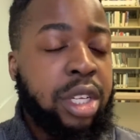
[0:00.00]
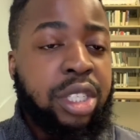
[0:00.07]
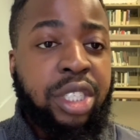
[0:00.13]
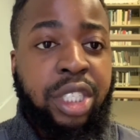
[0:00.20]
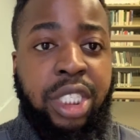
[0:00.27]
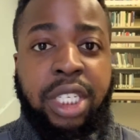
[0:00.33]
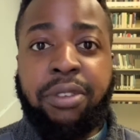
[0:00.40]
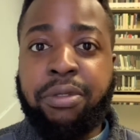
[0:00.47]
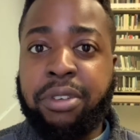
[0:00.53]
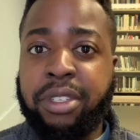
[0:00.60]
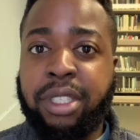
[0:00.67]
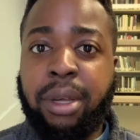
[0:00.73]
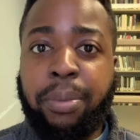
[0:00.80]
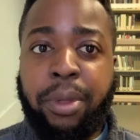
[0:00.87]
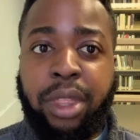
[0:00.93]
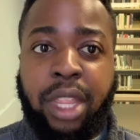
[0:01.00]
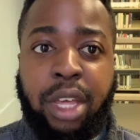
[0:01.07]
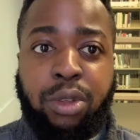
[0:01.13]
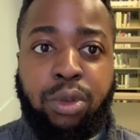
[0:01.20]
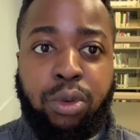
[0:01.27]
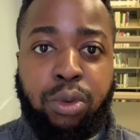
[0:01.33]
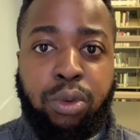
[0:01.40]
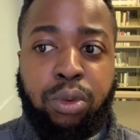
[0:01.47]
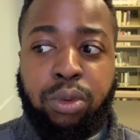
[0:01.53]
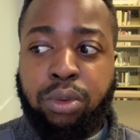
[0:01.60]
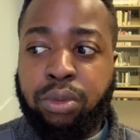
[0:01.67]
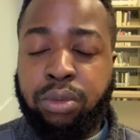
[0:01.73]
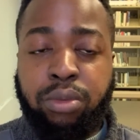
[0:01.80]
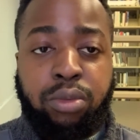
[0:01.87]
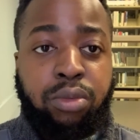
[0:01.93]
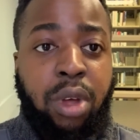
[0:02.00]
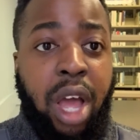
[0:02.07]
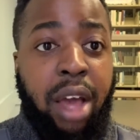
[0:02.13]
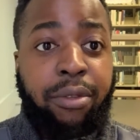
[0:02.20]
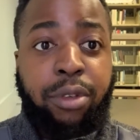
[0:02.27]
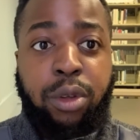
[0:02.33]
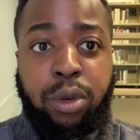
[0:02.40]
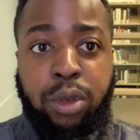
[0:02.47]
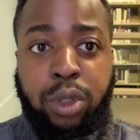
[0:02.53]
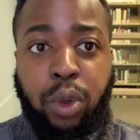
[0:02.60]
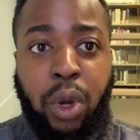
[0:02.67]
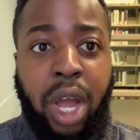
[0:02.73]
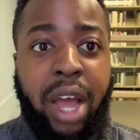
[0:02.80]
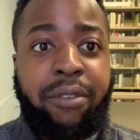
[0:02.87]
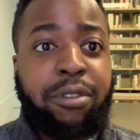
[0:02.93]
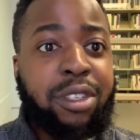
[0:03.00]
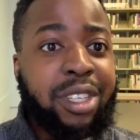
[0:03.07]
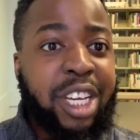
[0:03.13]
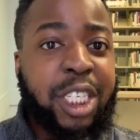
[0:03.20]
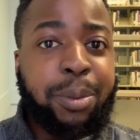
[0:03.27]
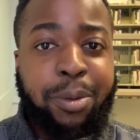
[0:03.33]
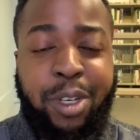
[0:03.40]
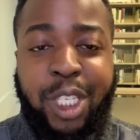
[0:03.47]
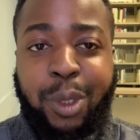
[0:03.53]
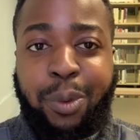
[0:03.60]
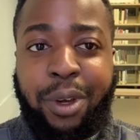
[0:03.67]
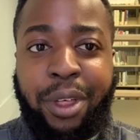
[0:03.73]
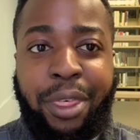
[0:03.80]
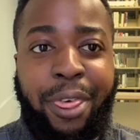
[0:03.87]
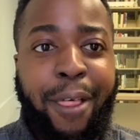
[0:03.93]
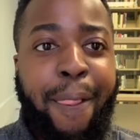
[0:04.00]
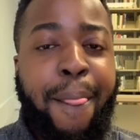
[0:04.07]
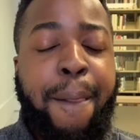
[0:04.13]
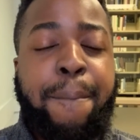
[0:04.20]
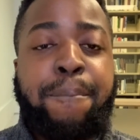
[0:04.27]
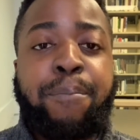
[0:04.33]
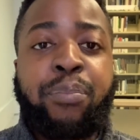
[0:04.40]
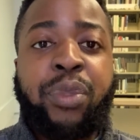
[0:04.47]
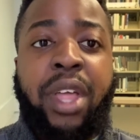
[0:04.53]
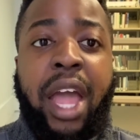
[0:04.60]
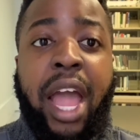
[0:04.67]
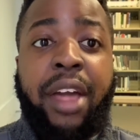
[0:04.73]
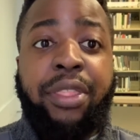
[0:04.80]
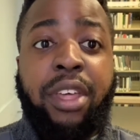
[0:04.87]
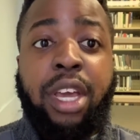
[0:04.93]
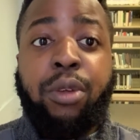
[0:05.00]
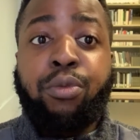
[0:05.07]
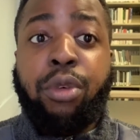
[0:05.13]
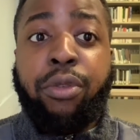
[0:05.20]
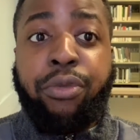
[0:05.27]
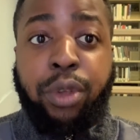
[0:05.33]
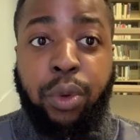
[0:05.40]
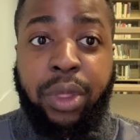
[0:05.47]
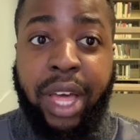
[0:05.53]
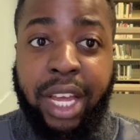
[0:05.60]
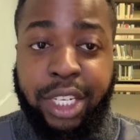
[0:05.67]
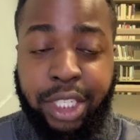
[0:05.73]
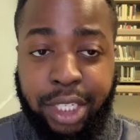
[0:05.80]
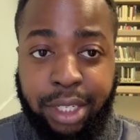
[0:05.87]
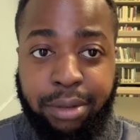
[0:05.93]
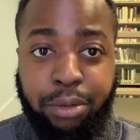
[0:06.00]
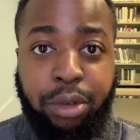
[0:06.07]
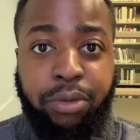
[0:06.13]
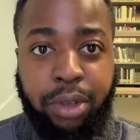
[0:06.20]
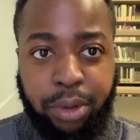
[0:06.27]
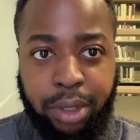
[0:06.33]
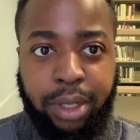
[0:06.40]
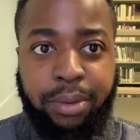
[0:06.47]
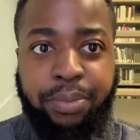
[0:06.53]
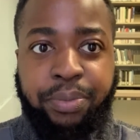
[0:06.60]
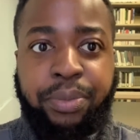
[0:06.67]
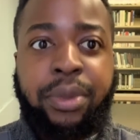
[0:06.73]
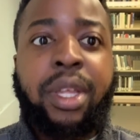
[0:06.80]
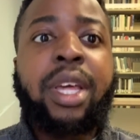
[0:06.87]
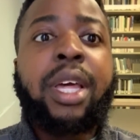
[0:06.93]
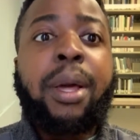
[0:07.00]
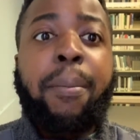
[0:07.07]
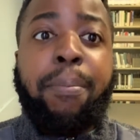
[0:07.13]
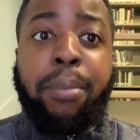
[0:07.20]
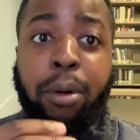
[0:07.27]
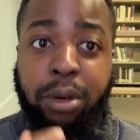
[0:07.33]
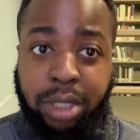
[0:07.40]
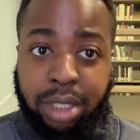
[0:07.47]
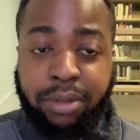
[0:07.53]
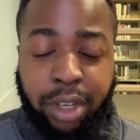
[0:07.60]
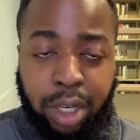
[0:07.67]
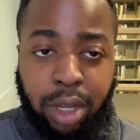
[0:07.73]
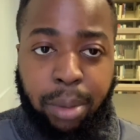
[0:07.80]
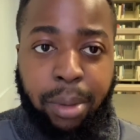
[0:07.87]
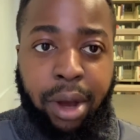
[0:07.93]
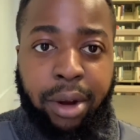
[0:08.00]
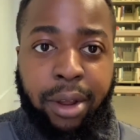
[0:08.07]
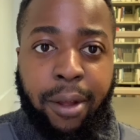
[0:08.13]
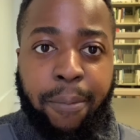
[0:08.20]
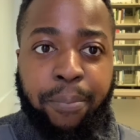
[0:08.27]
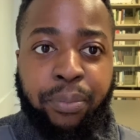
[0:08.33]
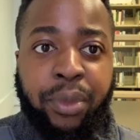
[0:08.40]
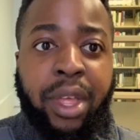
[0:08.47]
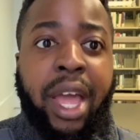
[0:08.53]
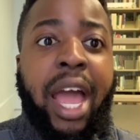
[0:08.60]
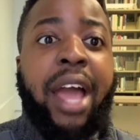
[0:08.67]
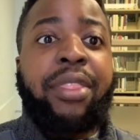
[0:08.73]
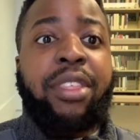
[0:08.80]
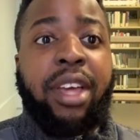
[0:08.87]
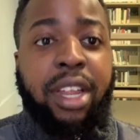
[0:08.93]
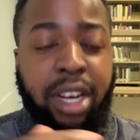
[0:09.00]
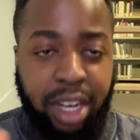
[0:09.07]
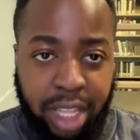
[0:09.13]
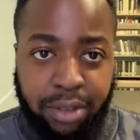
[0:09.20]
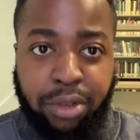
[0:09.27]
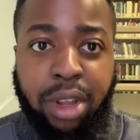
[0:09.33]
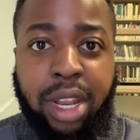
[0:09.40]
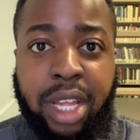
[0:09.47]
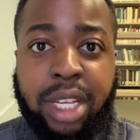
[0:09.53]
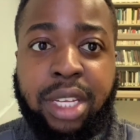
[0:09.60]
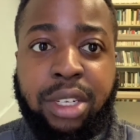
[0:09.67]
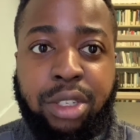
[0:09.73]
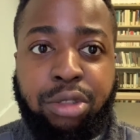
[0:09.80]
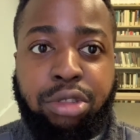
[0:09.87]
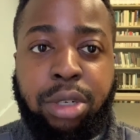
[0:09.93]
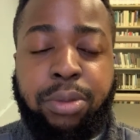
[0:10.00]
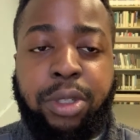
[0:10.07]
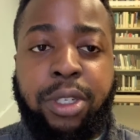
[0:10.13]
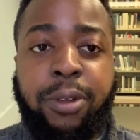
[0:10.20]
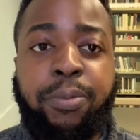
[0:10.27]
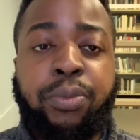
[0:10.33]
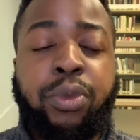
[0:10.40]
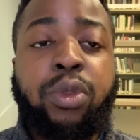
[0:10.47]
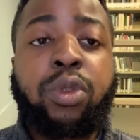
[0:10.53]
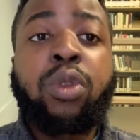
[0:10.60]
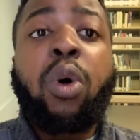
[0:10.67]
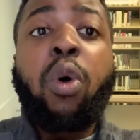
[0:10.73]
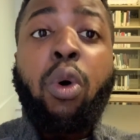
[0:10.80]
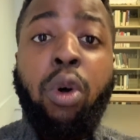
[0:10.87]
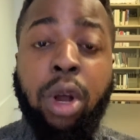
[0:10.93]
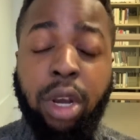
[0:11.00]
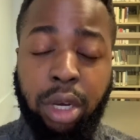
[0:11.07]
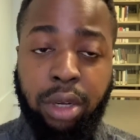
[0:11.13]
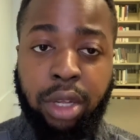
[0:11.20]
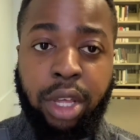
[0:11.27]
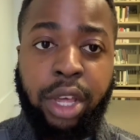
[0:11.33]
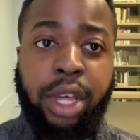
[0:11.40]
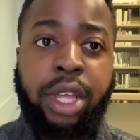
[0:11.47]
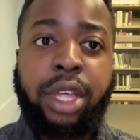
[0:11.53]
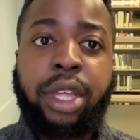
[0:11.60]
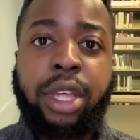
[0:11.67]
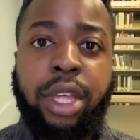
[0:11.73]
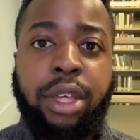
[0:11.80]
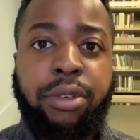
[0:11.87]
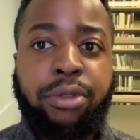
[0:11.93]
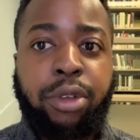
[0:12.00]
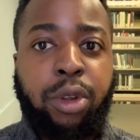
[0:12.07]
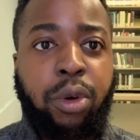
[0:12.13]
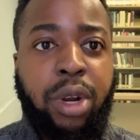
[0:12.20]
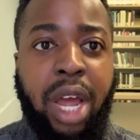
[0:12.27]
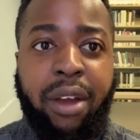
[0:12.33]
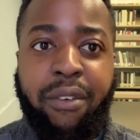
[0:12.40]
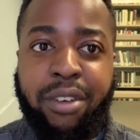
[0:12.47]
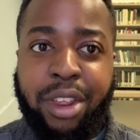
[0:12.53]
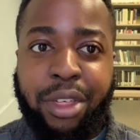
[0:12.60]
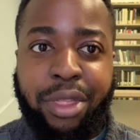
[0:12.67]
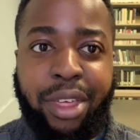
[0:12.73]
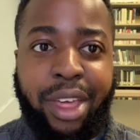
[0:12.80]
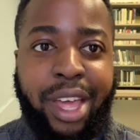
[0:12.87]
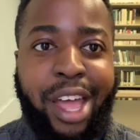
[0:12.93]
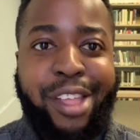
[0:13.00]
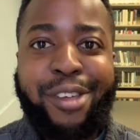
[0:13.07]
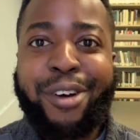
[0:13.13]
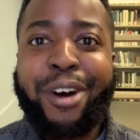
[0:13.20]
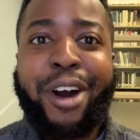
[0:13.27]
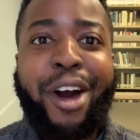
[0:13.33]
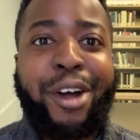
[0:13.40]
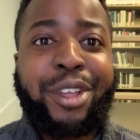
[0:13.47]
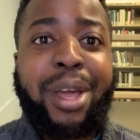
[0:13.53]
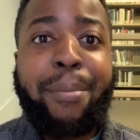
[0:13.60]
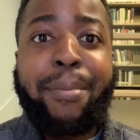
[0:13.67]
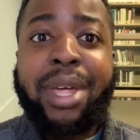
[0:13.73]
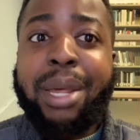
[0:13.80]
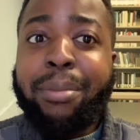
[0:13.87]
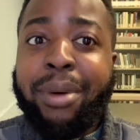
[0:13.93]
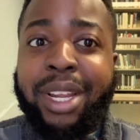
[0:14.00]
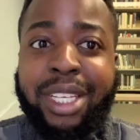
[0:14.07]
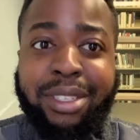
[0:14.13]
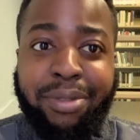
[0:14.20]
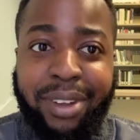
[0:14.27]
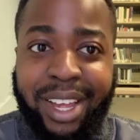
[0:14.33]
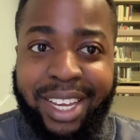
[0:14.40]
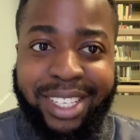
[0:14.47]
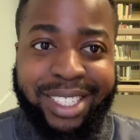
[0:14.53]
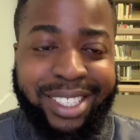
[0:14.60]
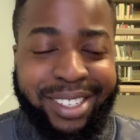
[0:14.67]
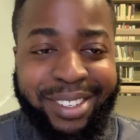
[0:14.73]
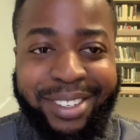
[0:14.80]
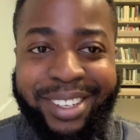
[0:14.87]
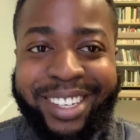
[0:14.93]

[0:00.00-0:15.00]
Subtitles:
See if it's something that you have used or have experience with, and then review that shit, review it, post a video about it, and then leave your link in the description. Or if you don't have anything and you're on your minimalist flex,